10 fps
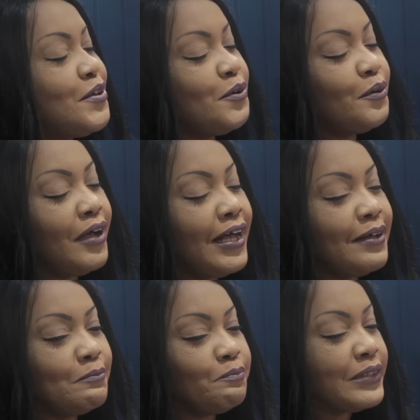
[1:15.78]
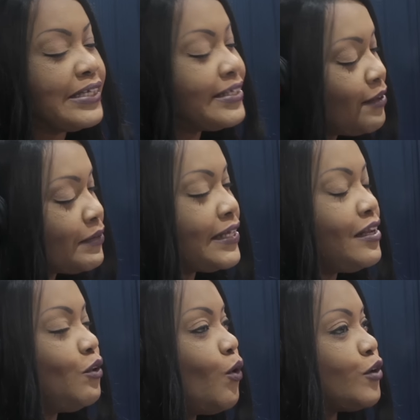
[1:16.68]
You know, give us a
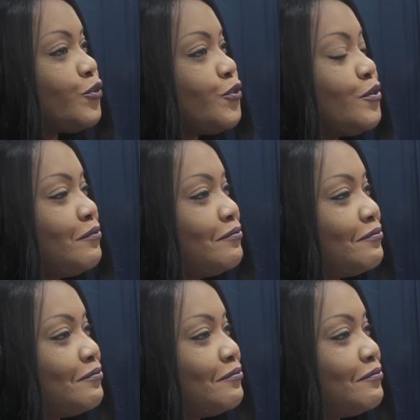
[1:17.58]
little walkthrough.